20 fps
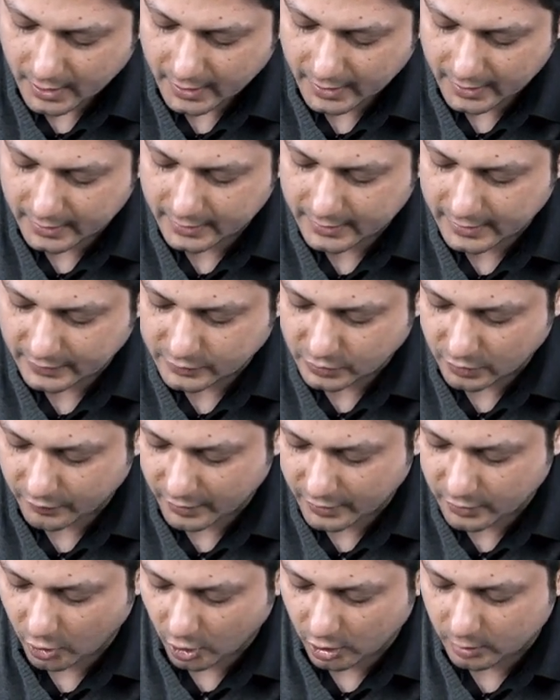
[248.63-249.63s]
In case of
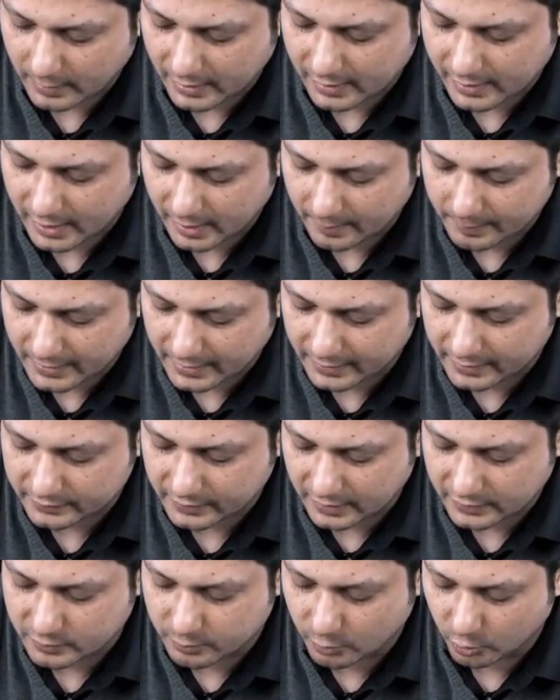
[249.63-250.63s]
a normal hip, it is
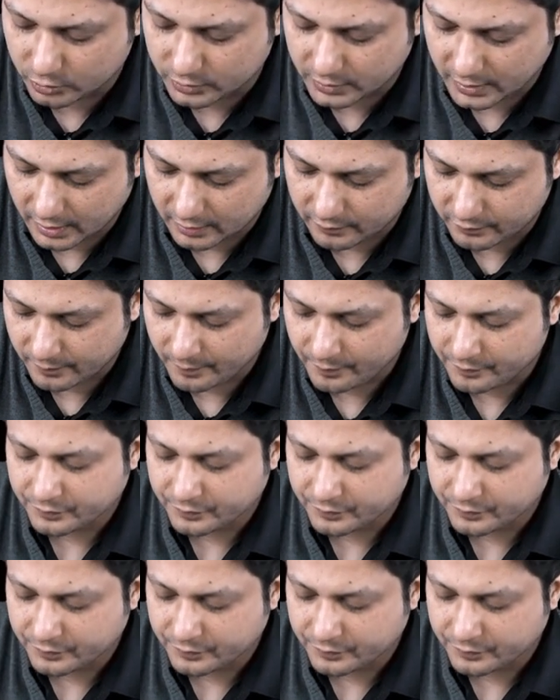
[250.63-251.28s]
a smooth curve.